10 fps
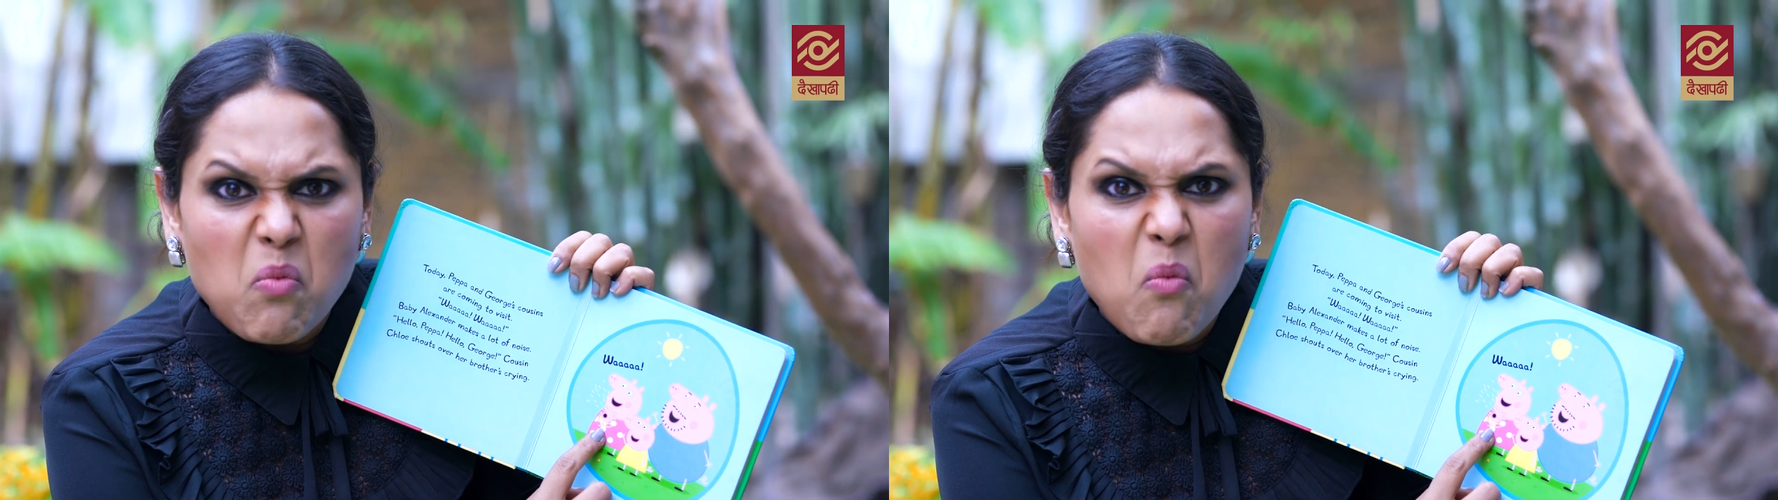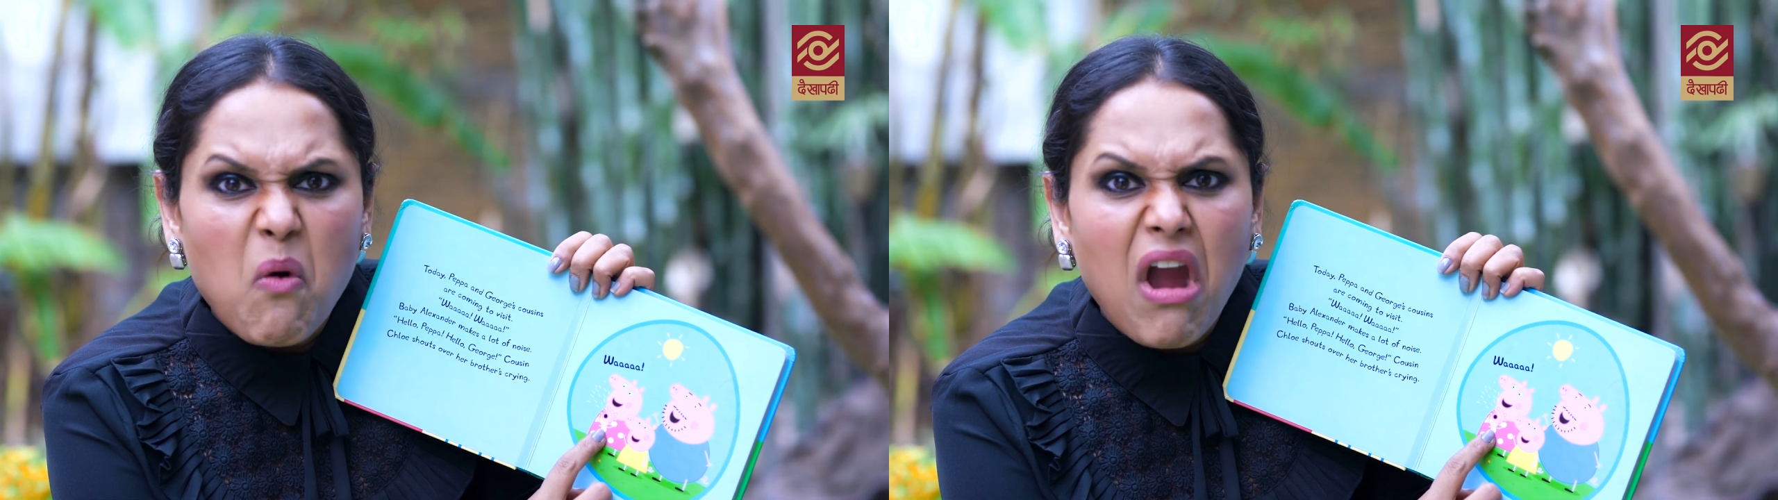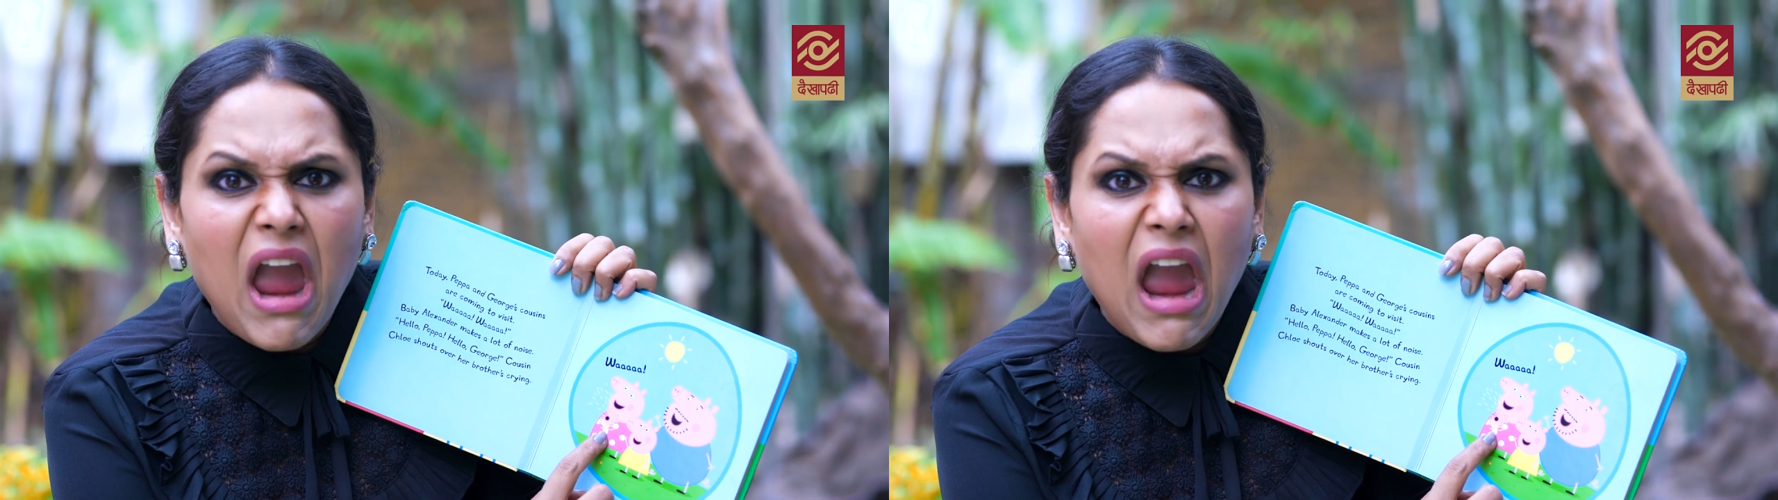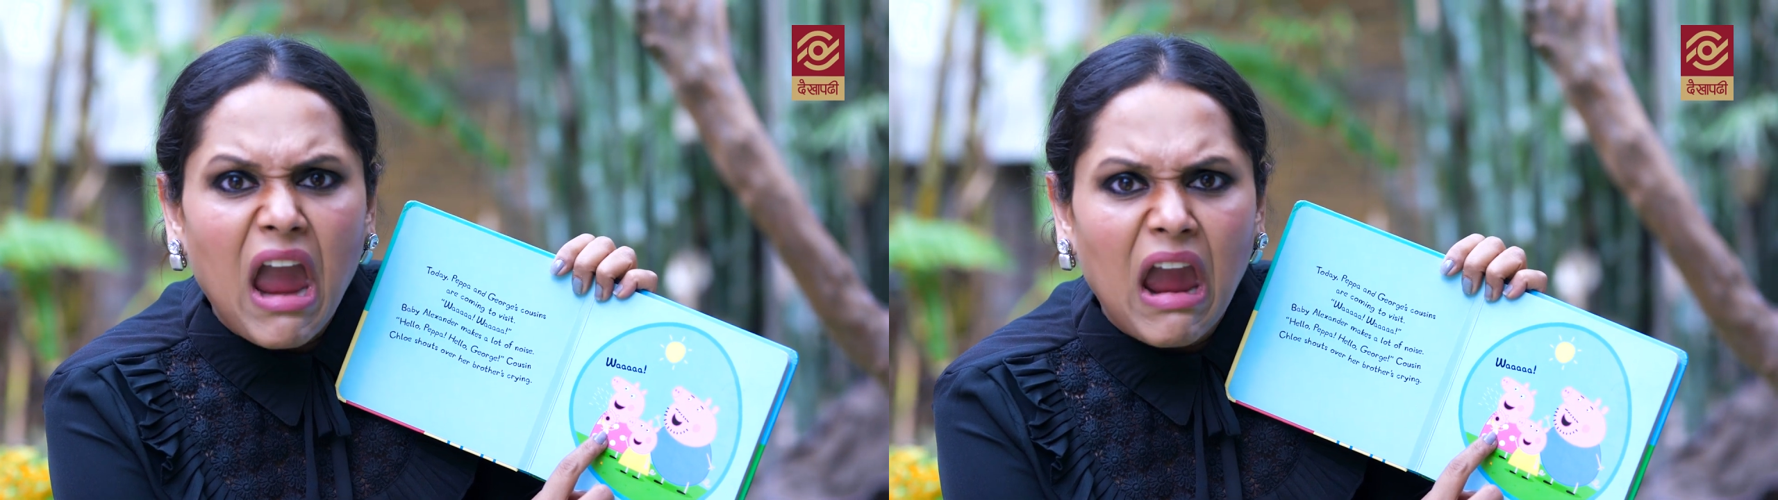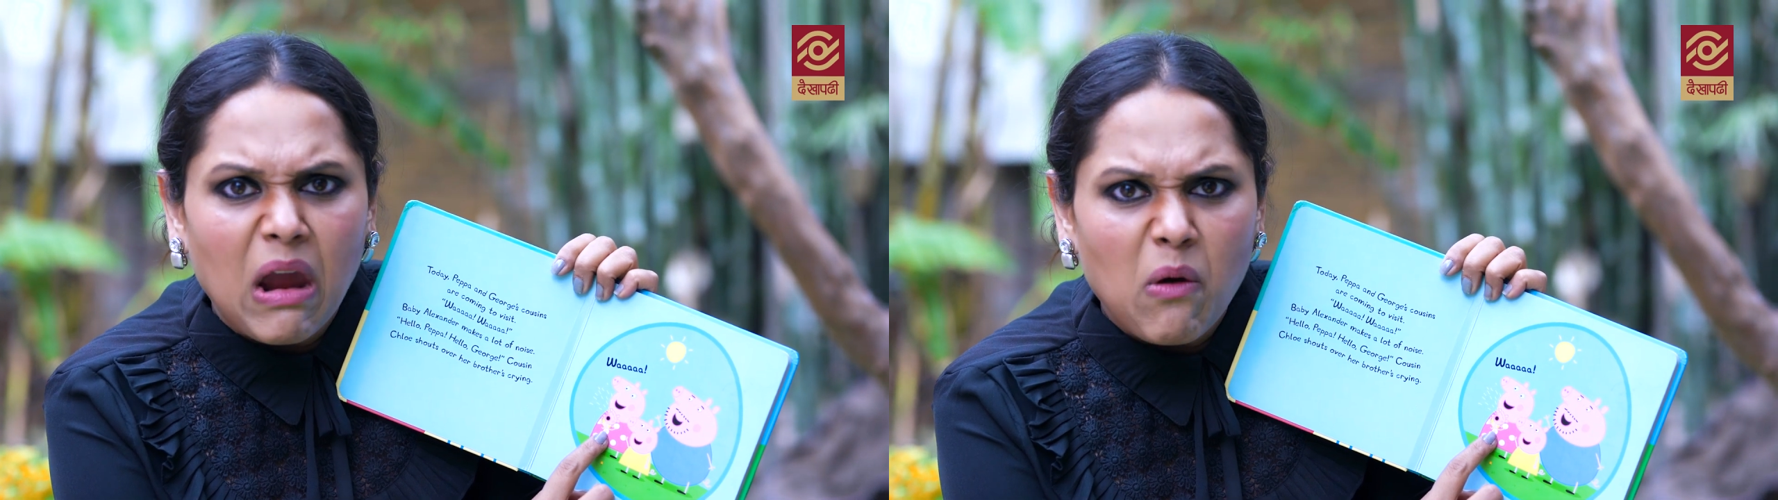
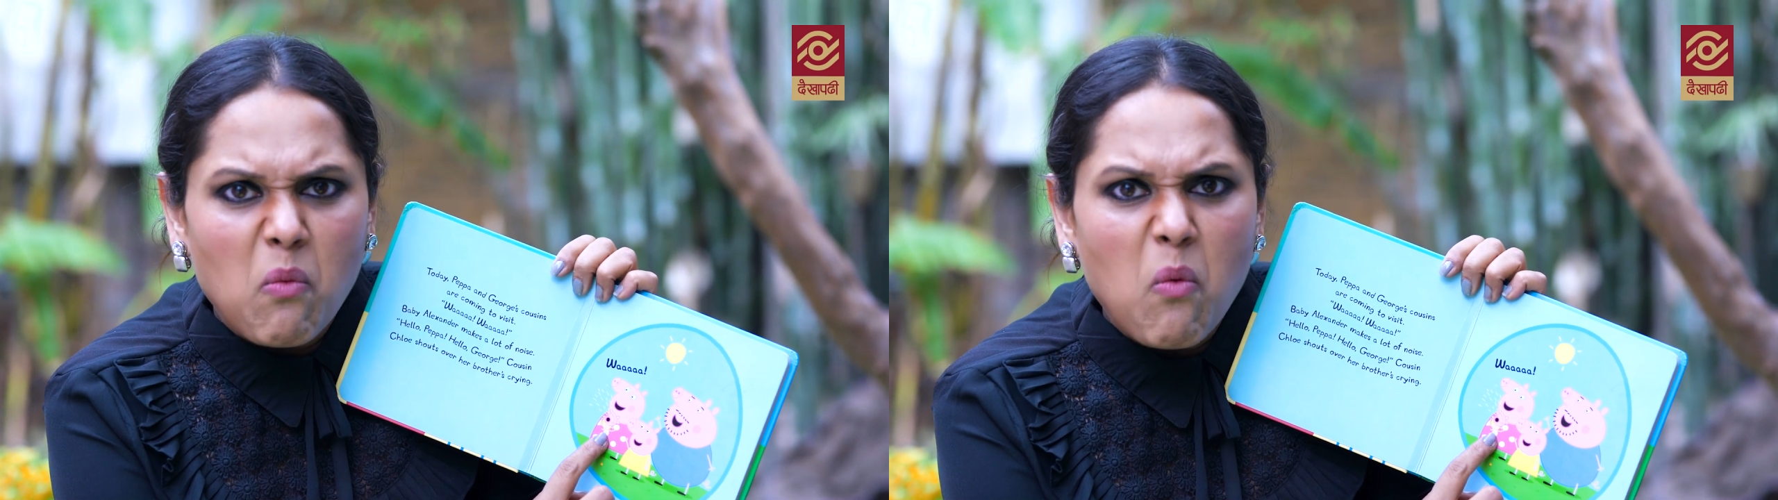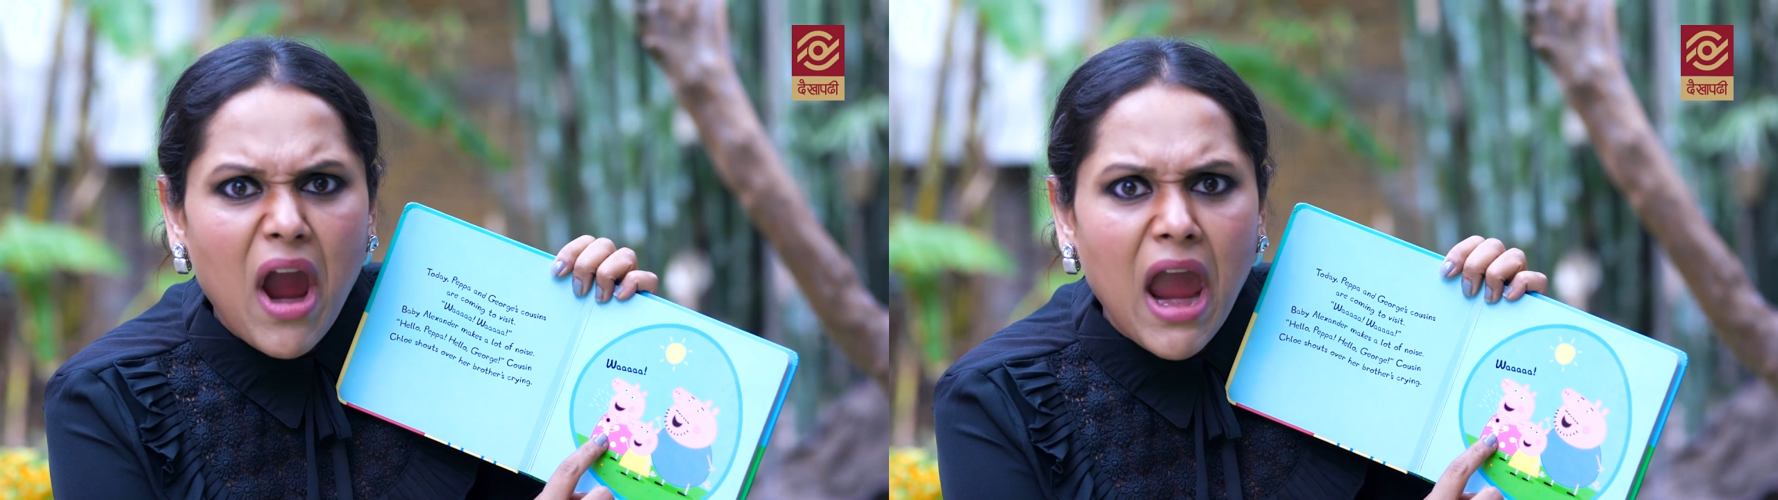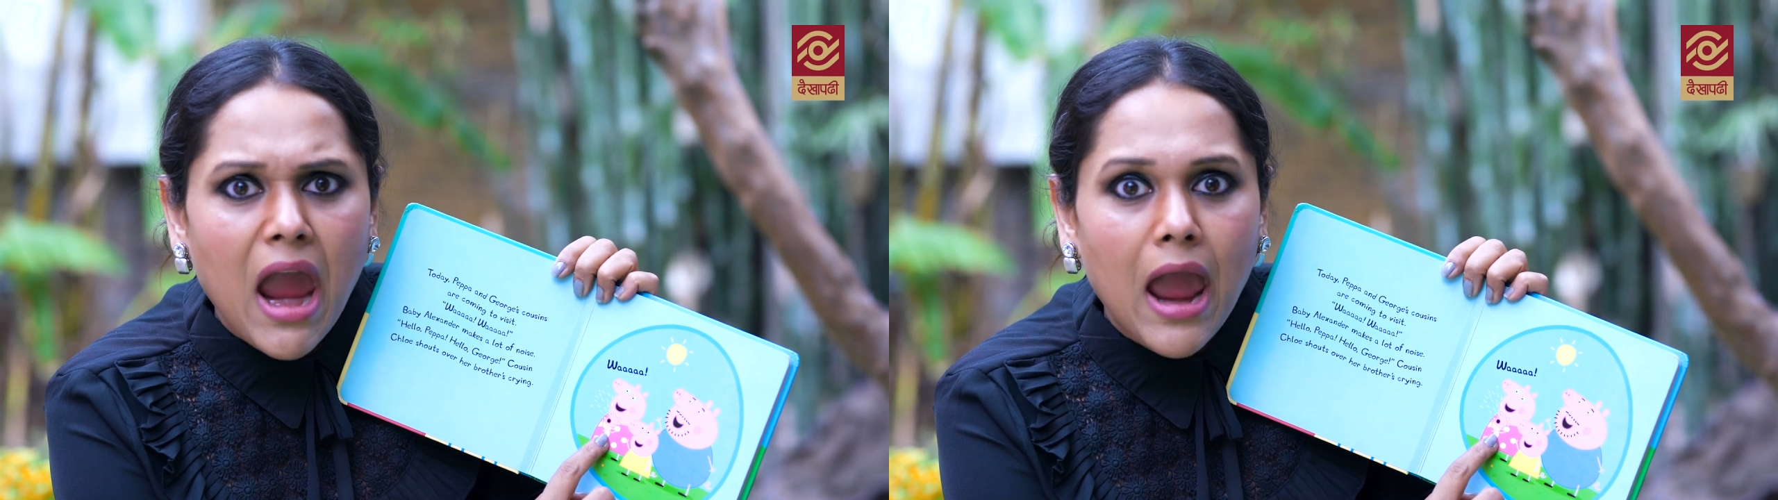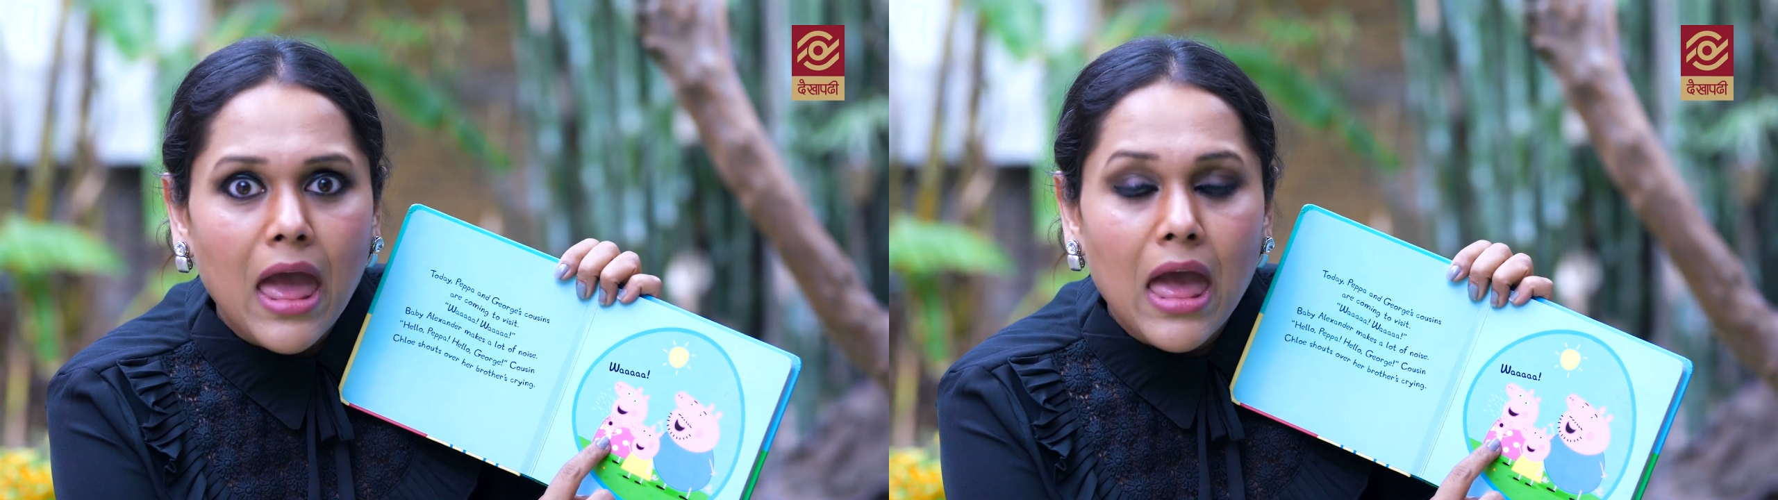Wah, wah.